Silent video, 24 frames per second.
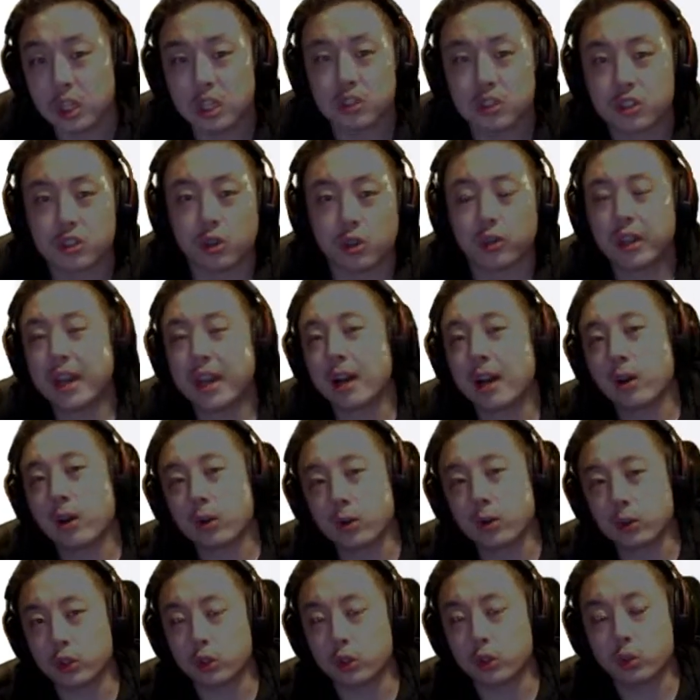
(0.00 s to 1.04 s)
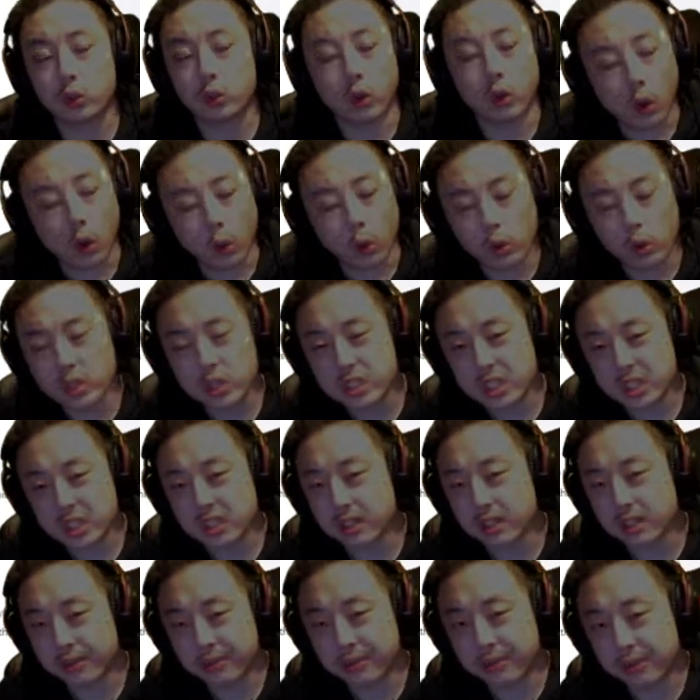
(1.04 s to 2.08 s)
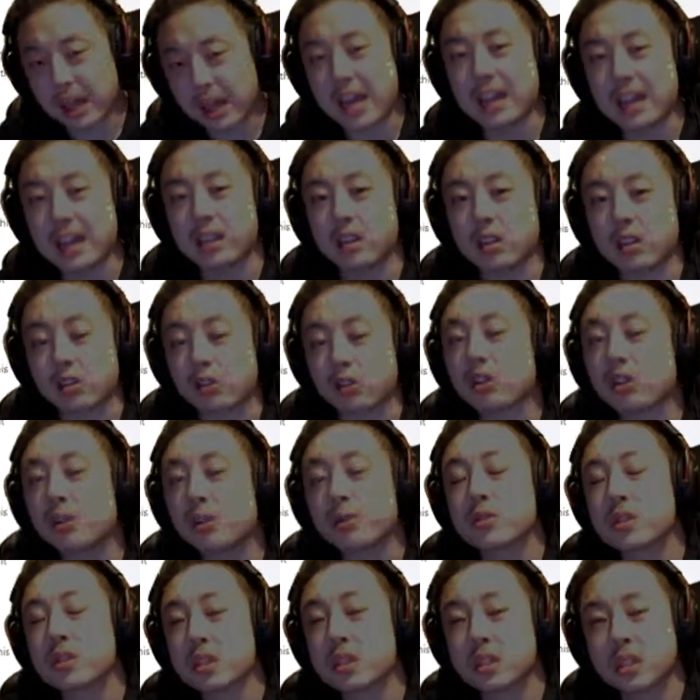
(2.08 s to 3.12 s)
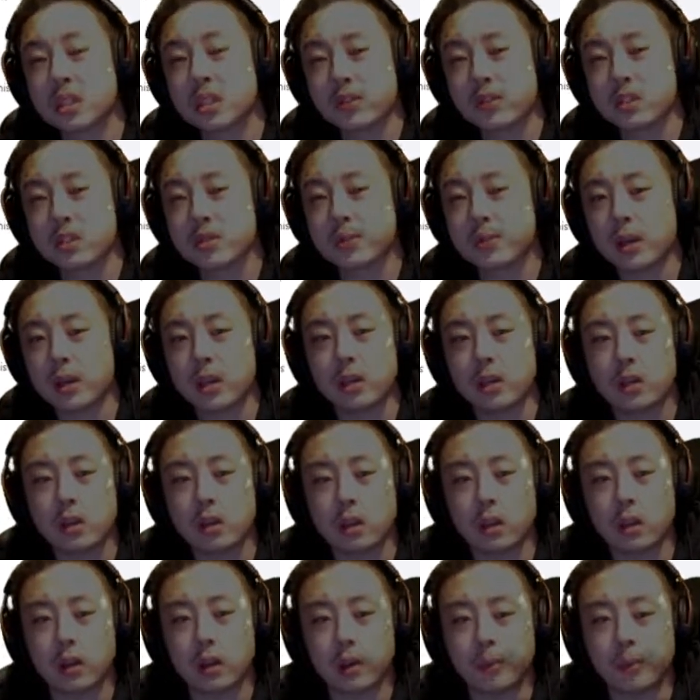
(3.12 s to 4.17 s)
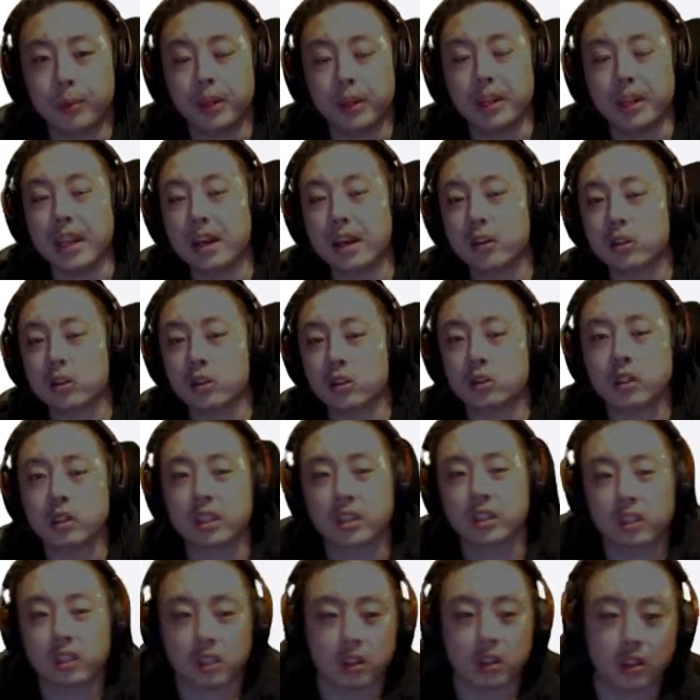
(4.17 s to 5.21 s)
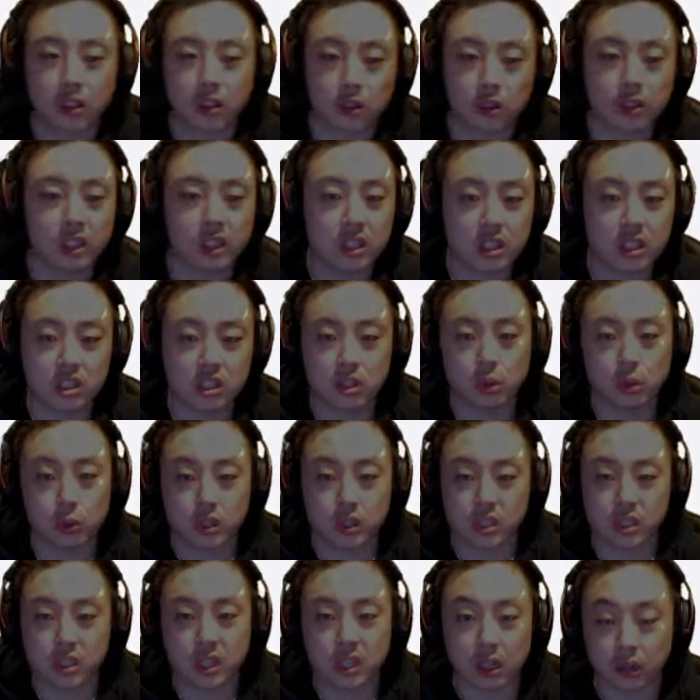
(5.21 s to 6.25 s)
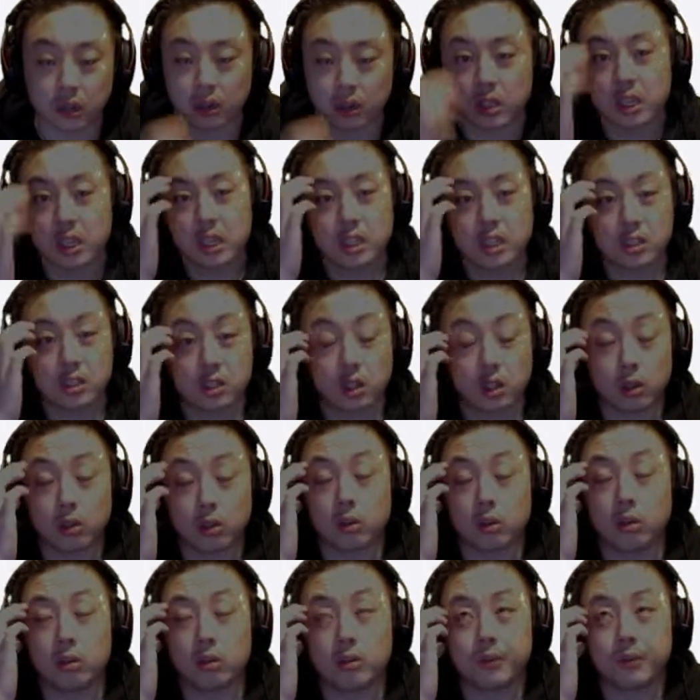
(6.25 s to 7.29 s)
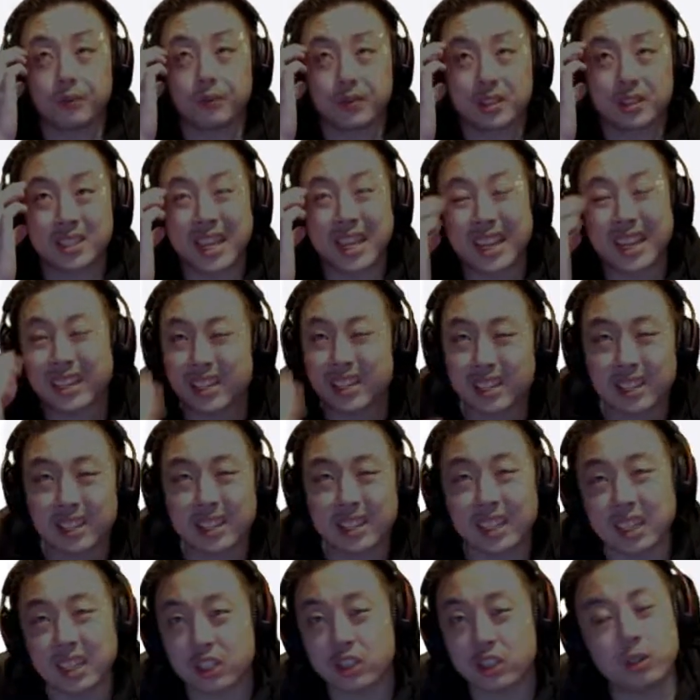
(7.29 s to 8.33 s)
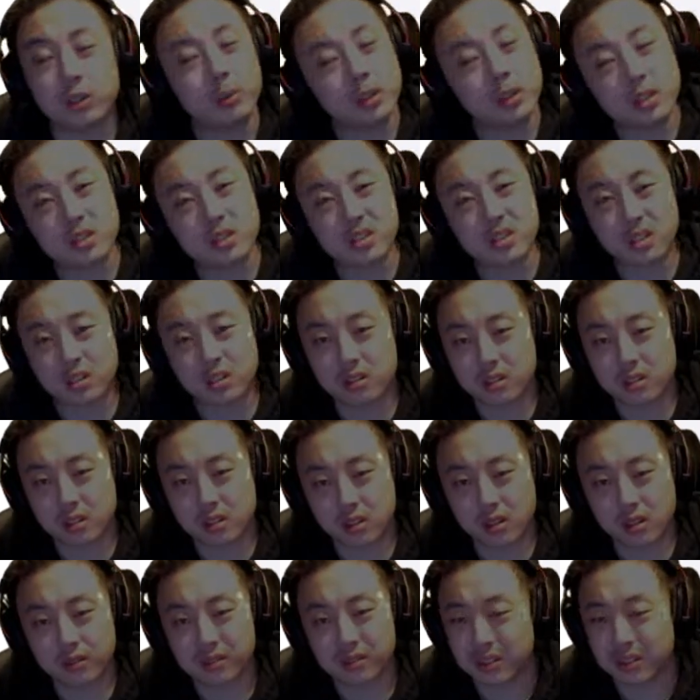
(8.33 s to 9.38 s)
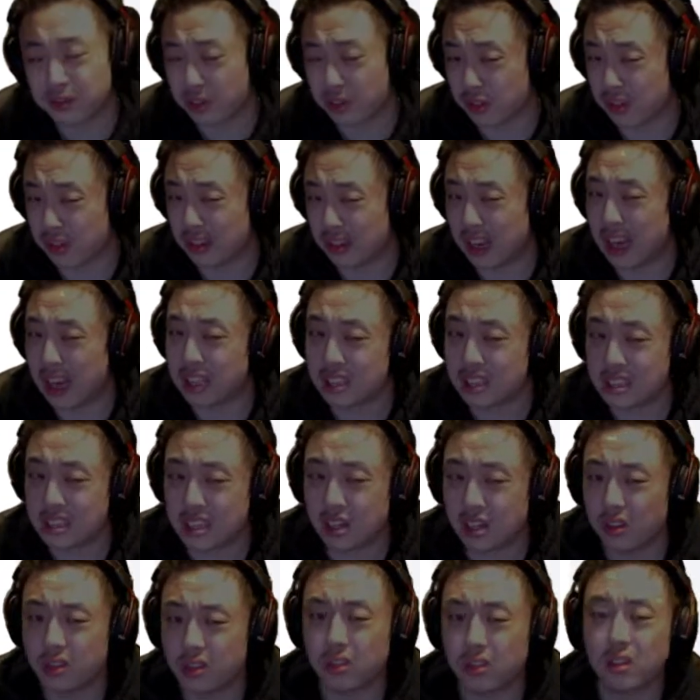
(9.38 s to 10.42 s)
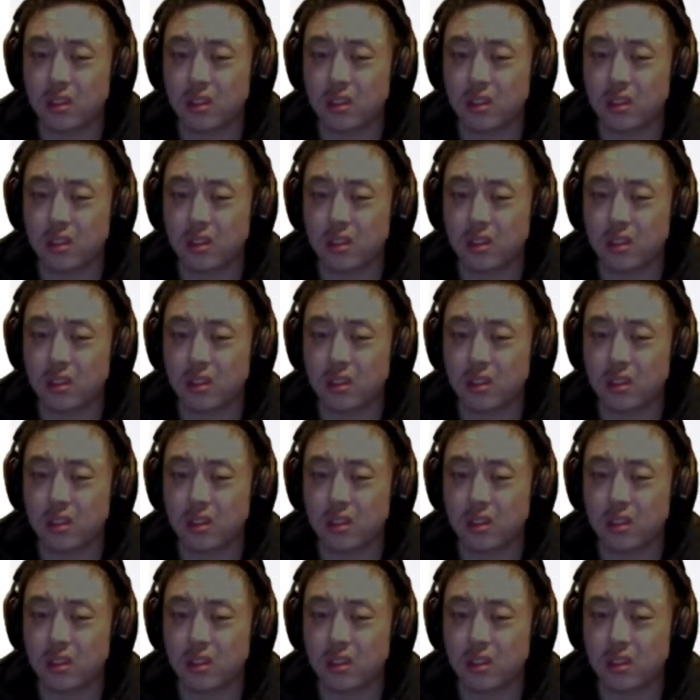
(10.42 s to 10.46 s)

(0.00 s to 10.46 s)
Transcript: So now you will always get the flat 30% defense pen, but now you'll get the 30 additional 1 stealth. So technically it could be considered a nerf if you're not stealth.